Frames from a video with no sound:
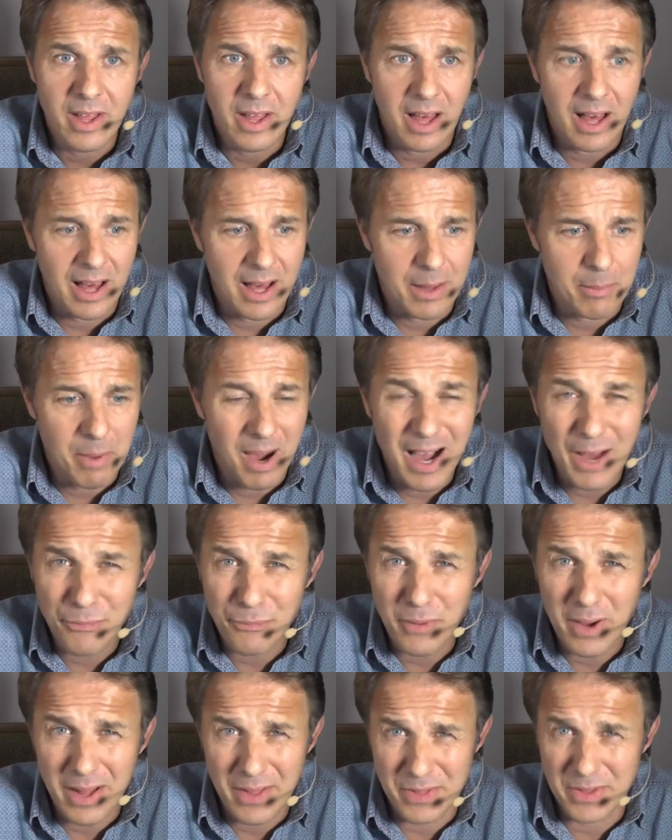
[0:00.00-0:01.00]
I
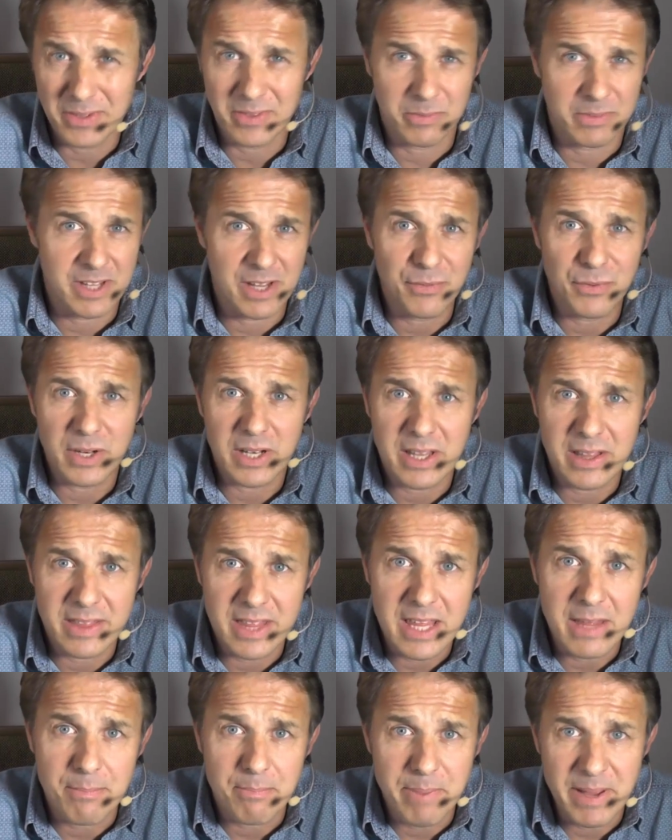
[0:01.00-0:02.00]
find this definitely
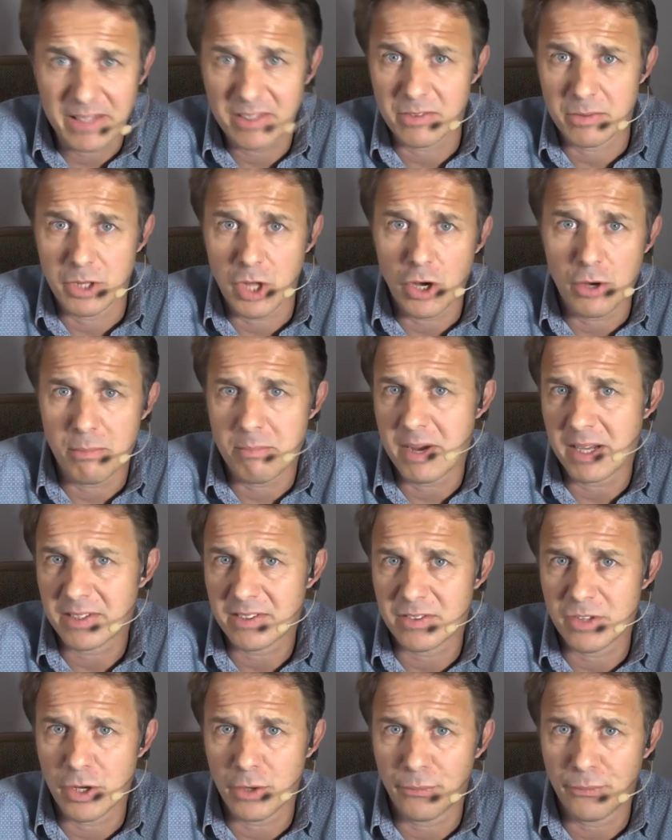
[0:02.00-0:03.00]
the best no
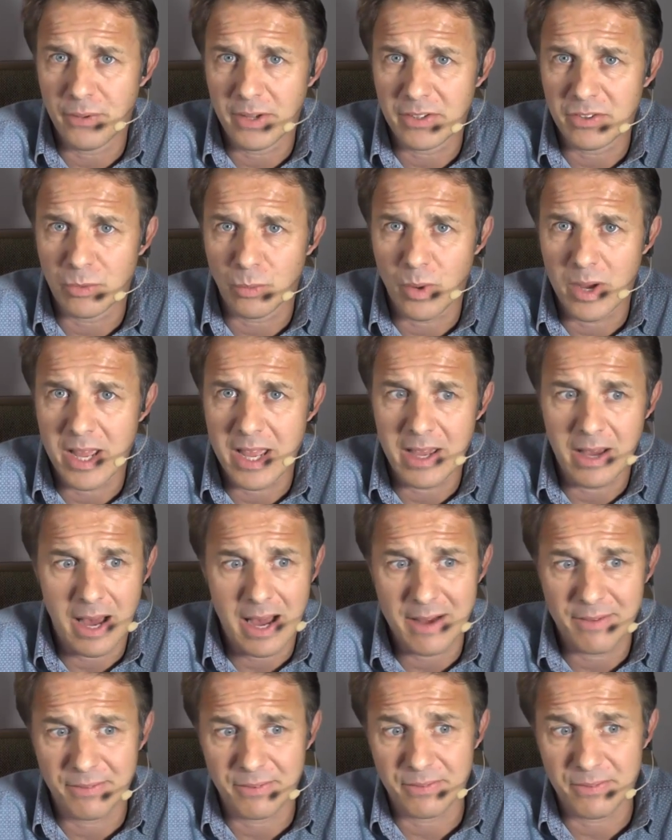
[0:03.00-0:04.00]
muss no fuss way
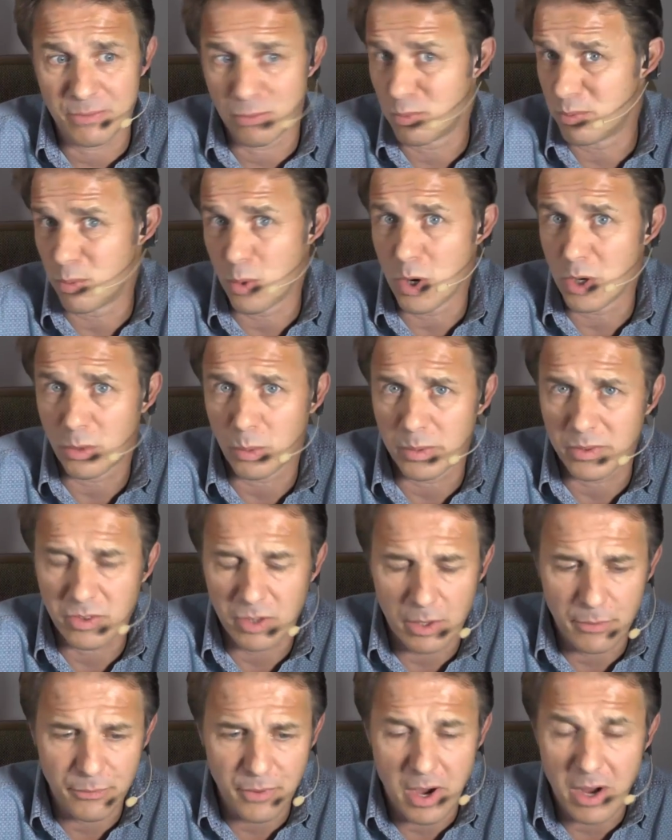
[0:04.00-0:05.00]
I've worked with
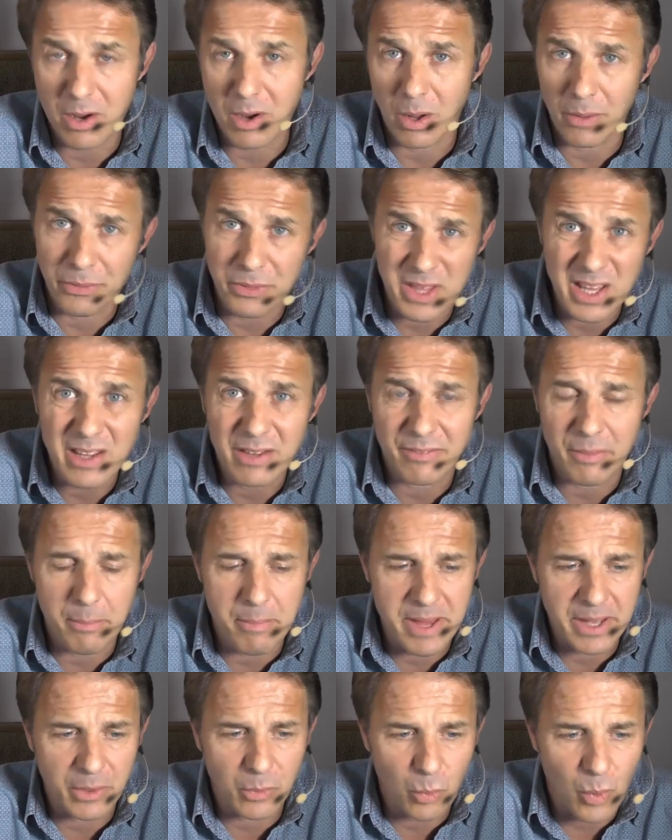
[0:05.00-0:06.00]
so far. I can't think of a
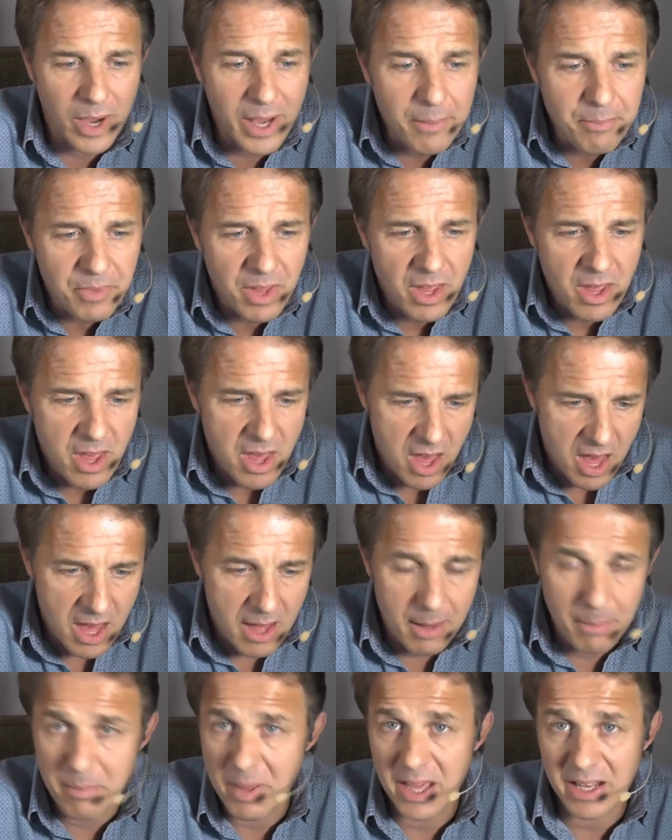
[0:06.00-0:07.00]
better way,
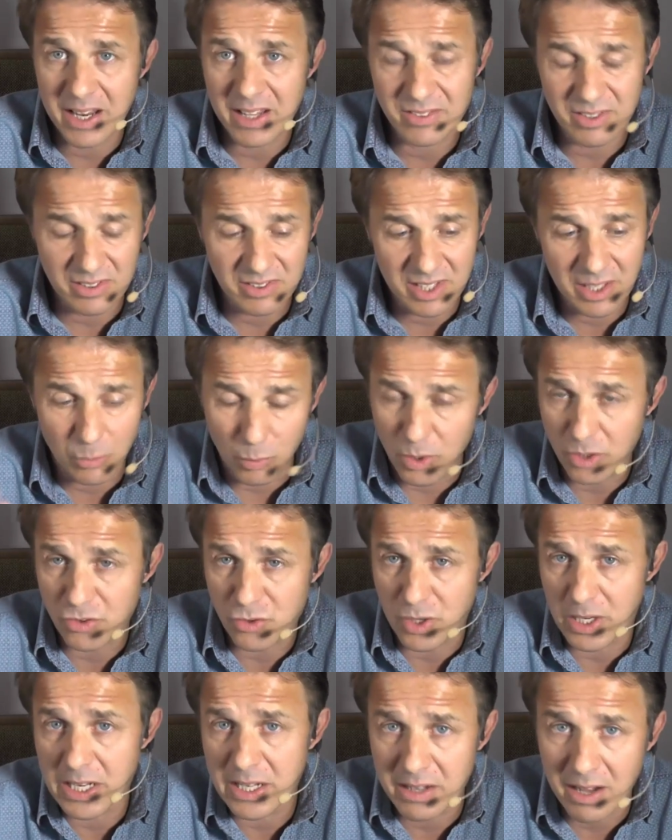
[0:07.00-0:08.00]
and as I said, works
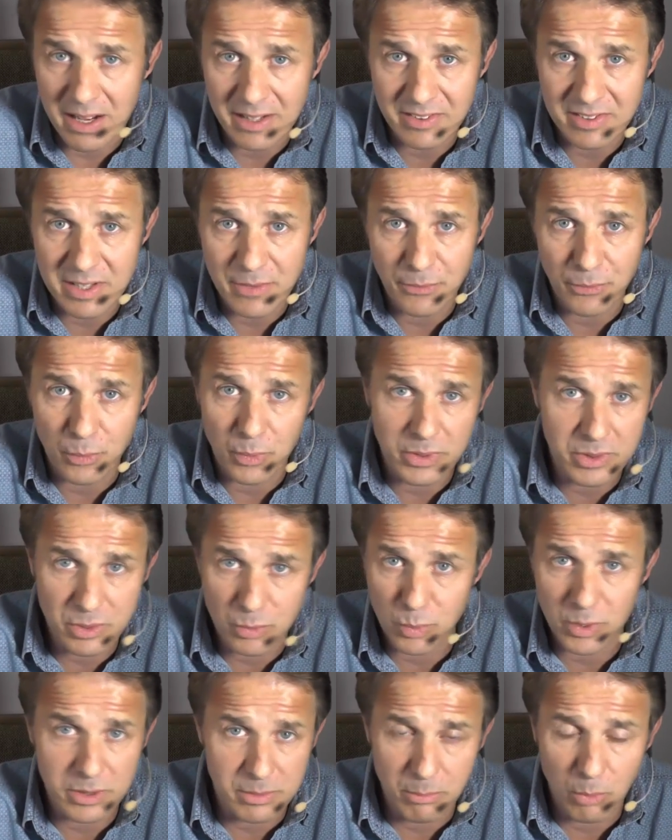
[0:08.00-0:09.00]
really nicely
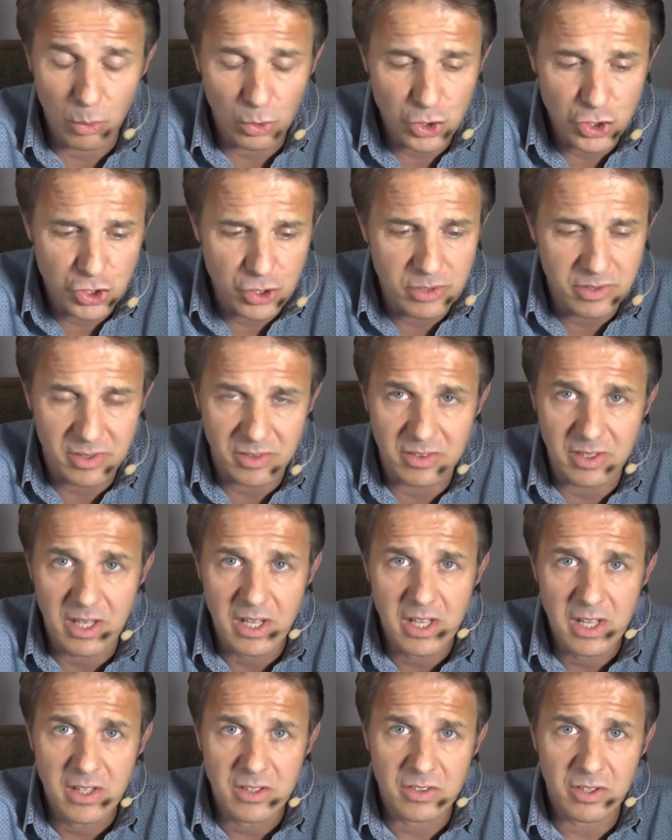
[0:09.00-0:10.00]
with more shooters.
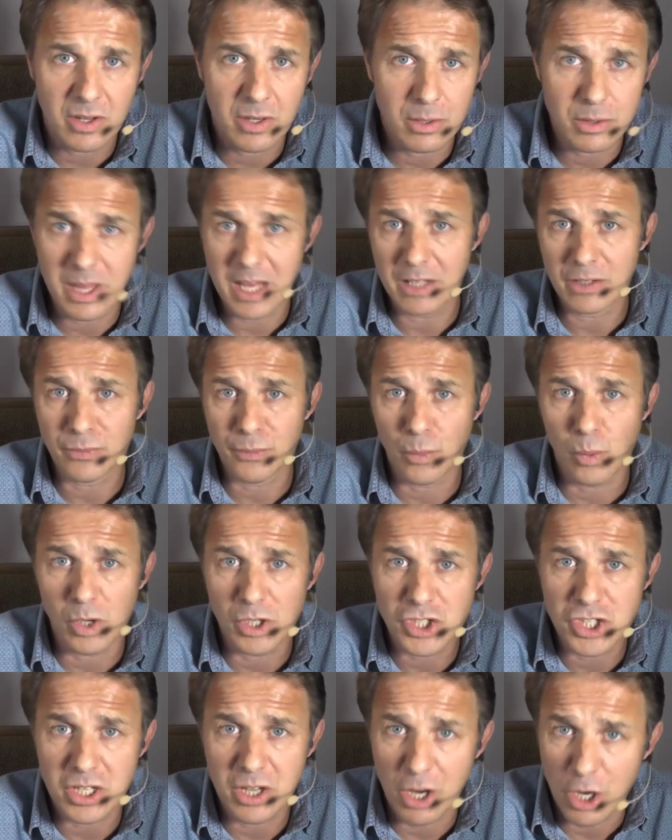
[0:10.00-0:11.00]
So thanks for
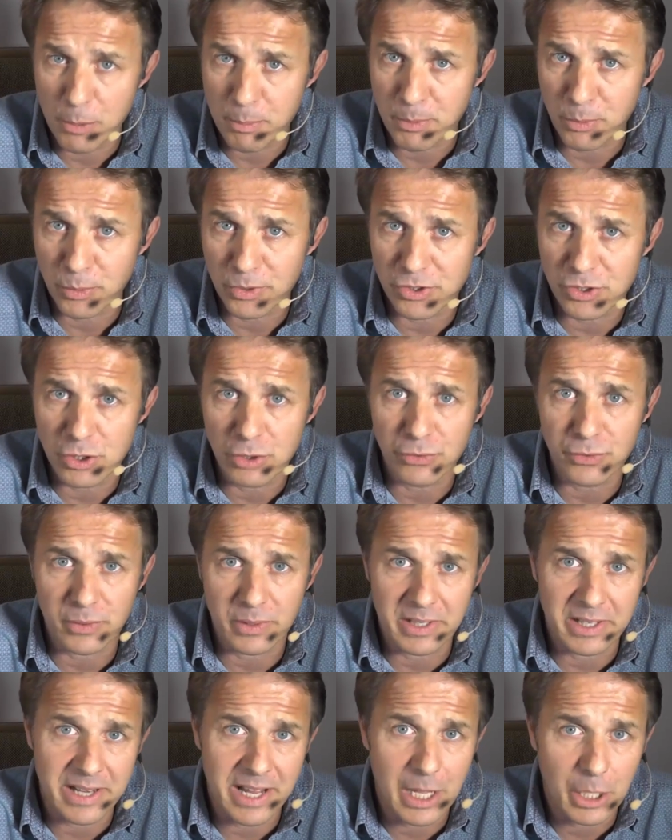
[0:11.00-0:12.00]
watching. Hope it was
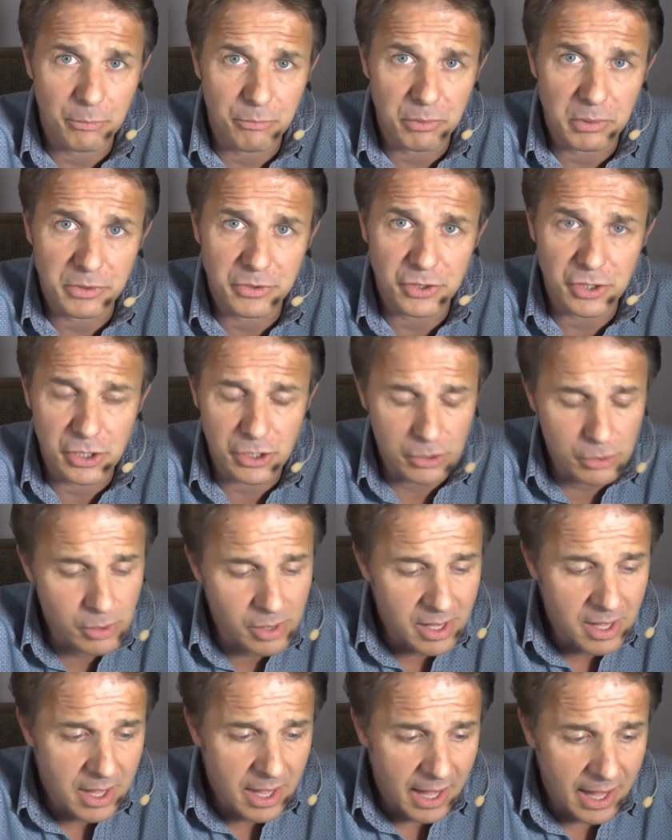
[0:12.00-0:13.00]
useful and helpful to you,
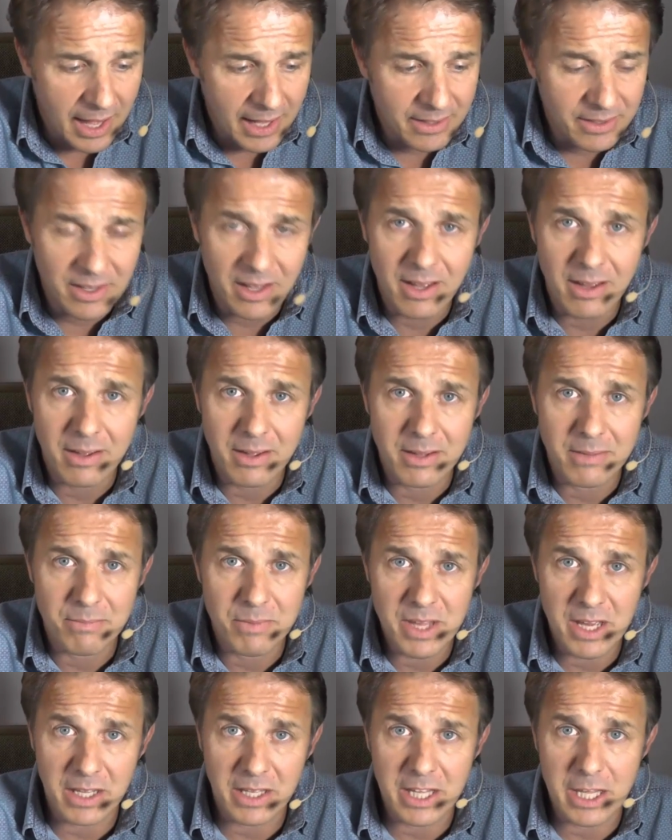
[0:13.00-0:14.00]
and
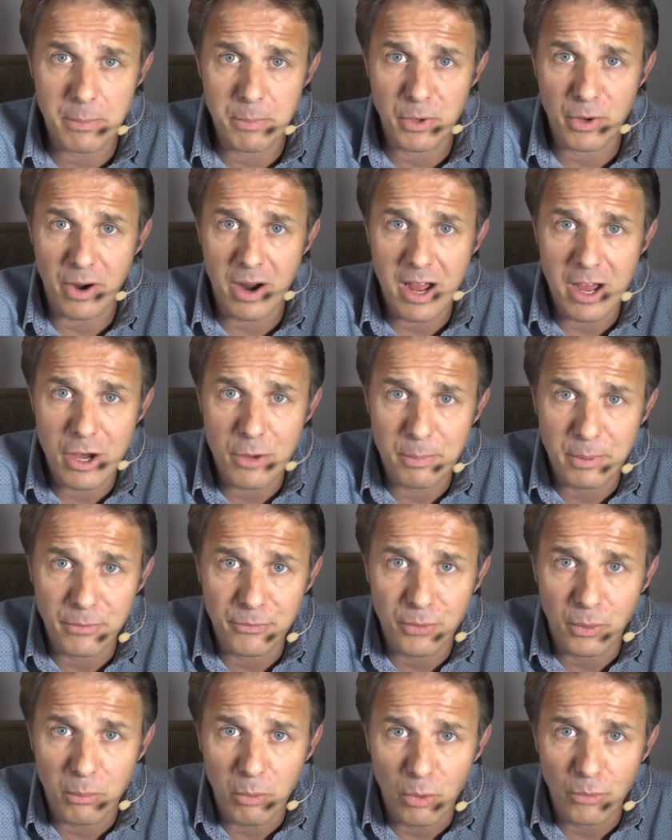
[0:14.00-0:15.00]
yeah, keep your eye open
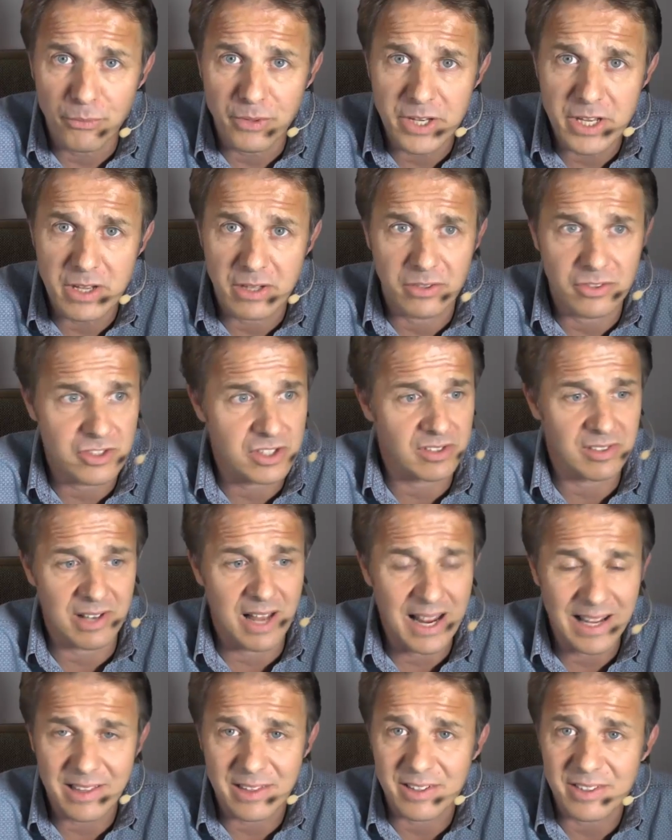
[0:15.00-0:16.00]
for more videos just
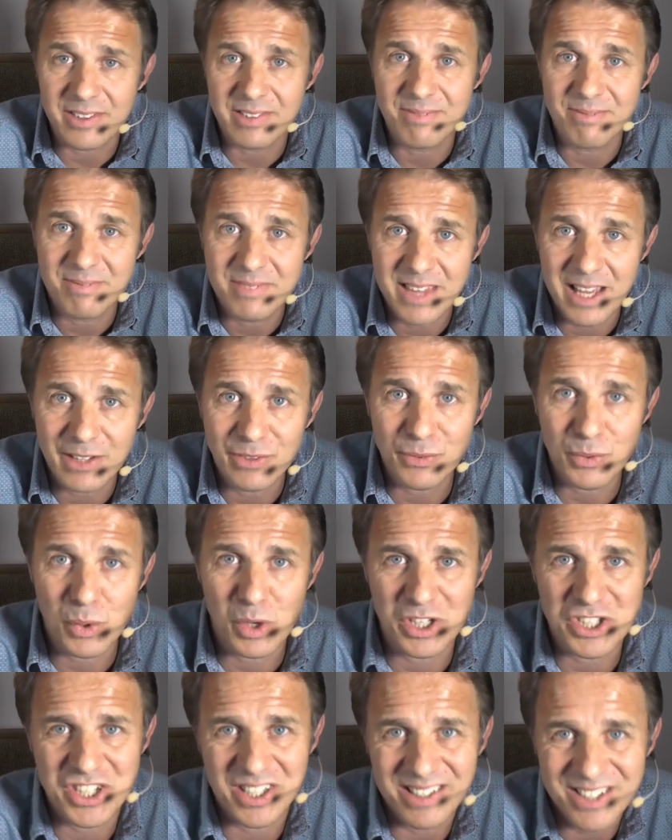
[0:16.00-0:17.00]
like this. Thanks for
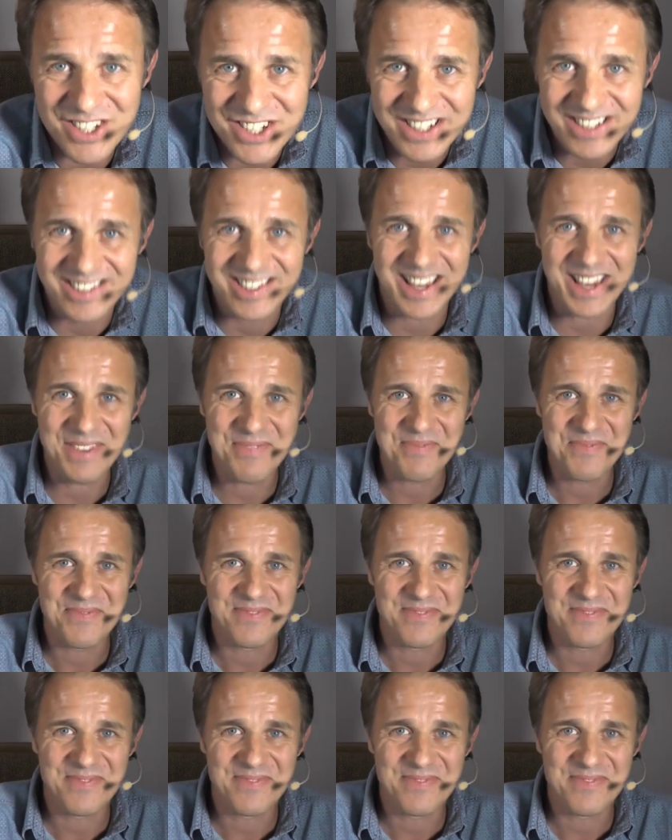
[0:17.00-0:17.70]
watching. Cheers, hey.